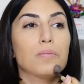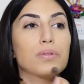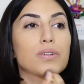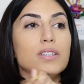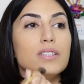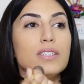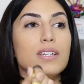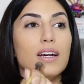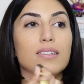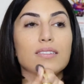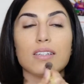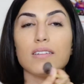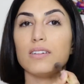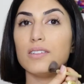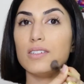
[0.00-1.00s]

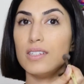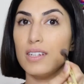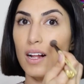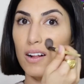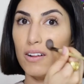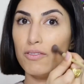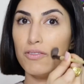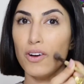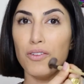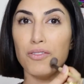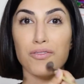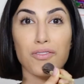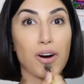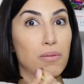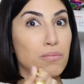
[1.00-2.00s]
protecting ourselves
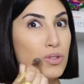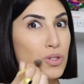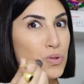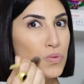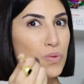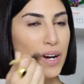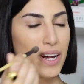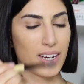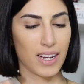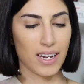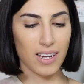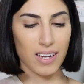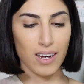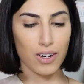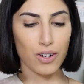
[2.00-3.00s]
from
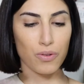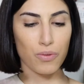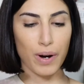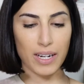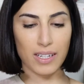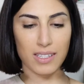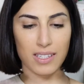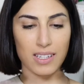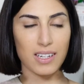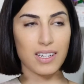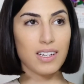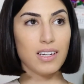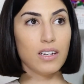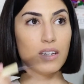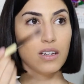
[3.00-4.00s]
sweating
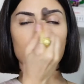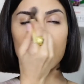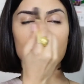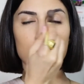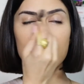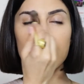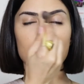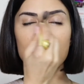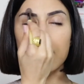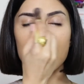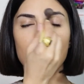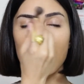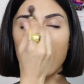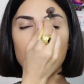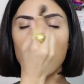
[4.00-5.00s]
crazy. And just a
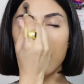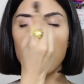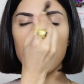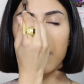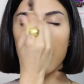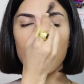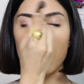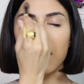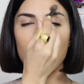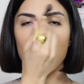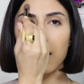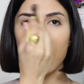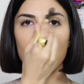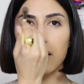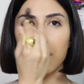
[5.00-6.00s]
tiny bit
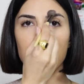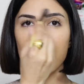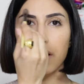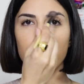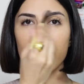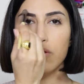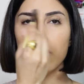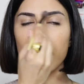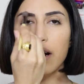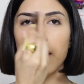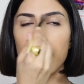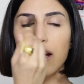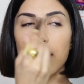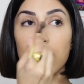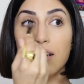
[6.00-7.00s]
on my
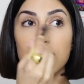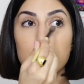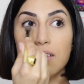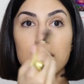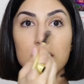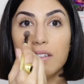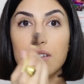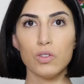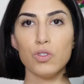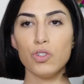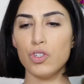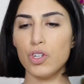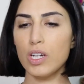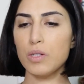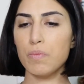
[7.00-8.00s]
forehead. To
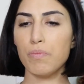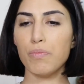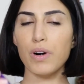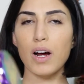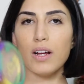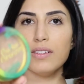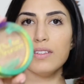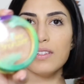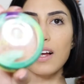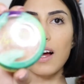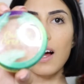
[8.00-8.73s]
just bronze